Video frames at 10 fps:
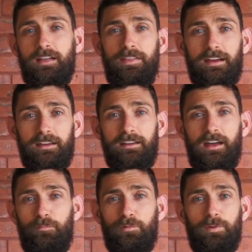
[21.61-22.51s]
that can
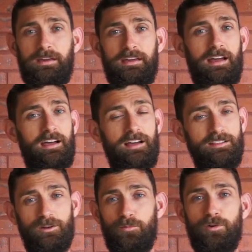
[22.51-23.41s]
help you be a
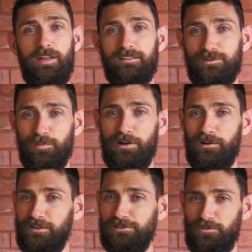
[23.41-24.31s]
little more of that
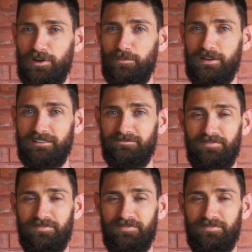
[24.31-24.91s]
superhero that you want to be.